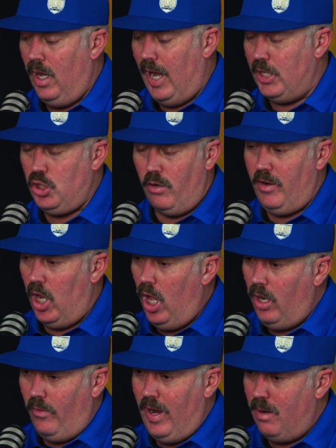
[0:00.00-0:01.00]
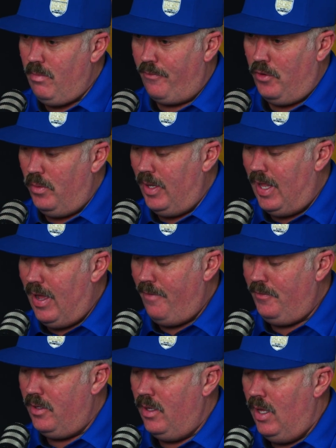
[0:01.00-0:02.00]
I drove it all around before we
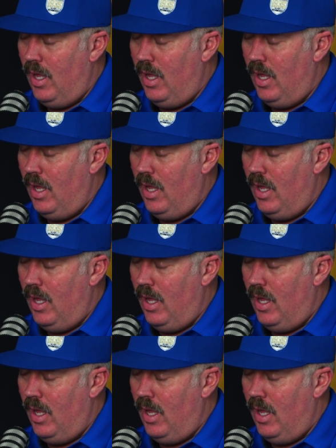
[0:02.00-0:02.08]
left,